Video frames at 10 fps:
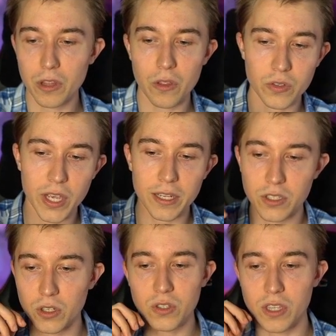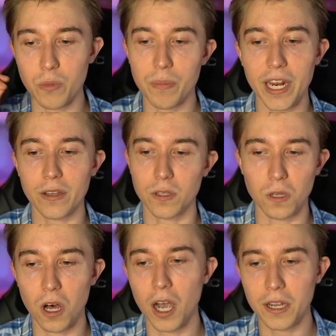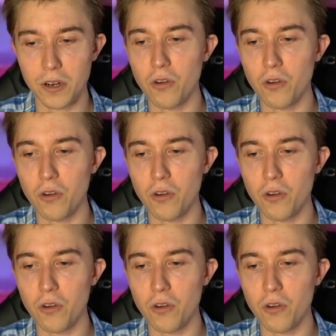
on the other side too, so then we bait out the log.